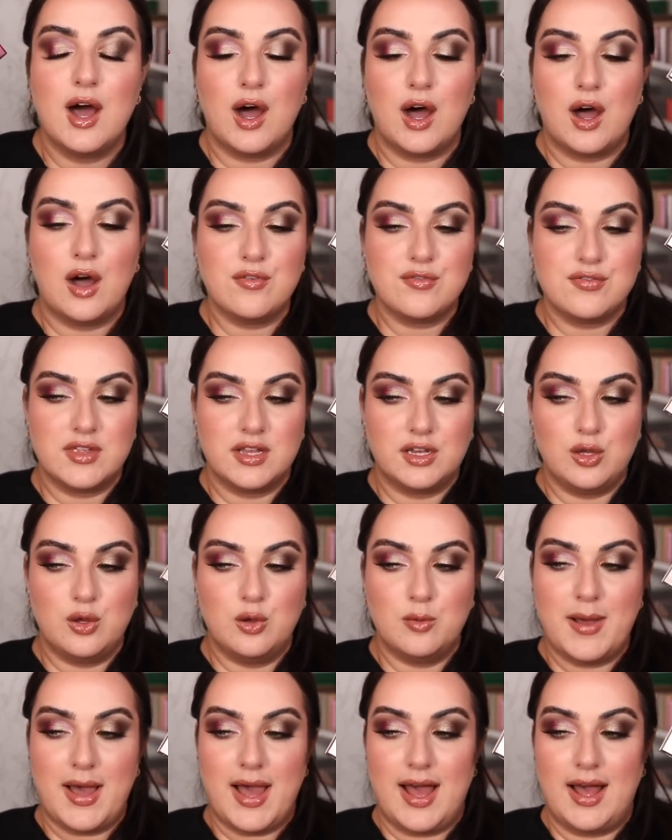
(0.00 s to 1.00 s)
of the
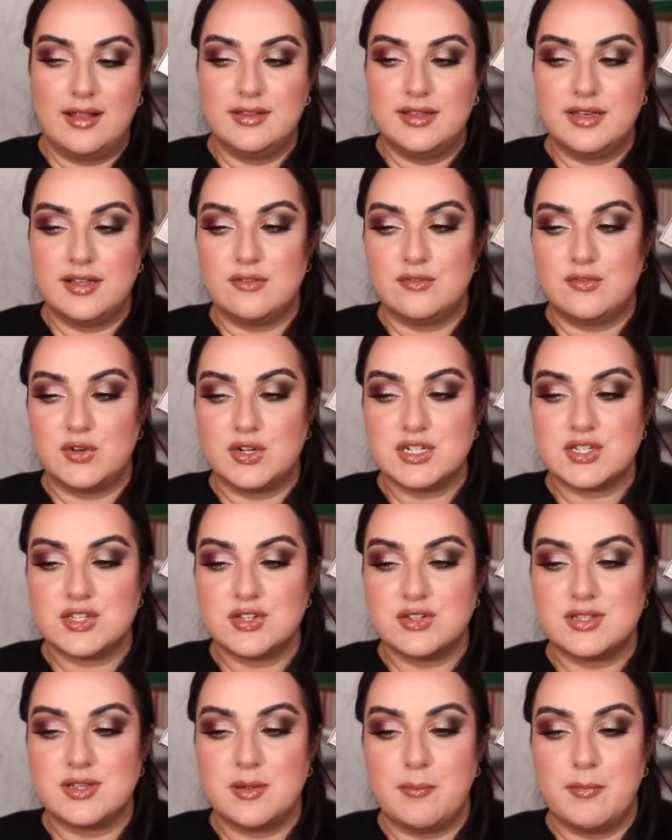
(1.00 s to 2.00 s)
new palette
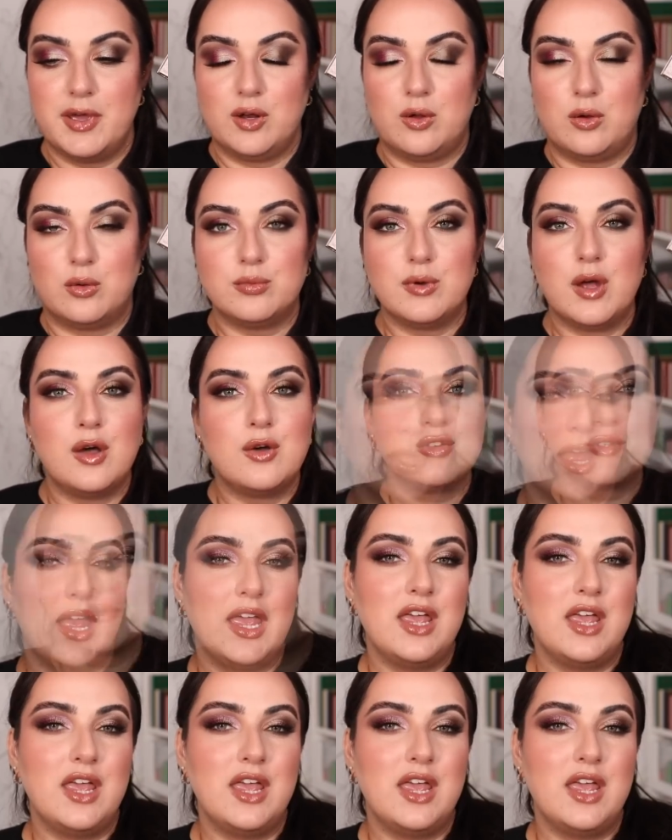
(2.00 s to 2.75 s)
versus the Metal Rose.